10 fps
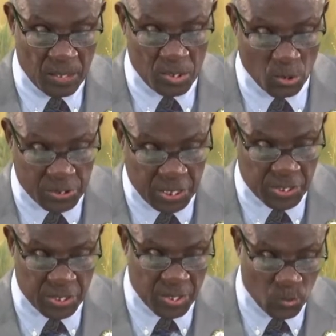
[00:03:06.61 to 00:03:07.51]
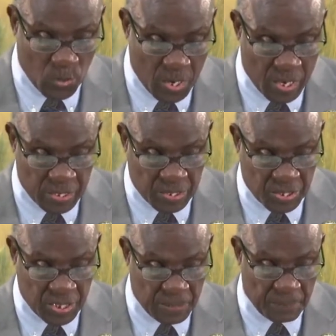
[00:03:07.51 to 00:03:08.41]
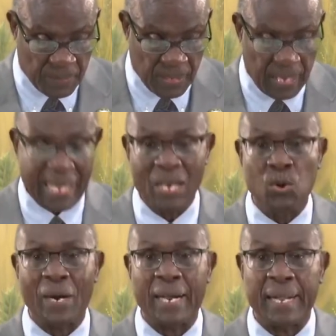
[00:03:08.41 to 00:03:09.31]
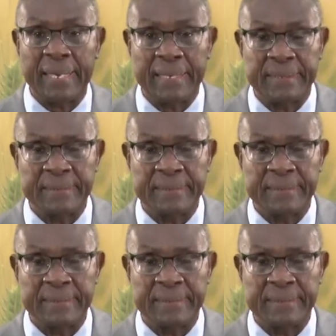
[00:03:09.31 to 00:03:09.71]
uses the words Eloi,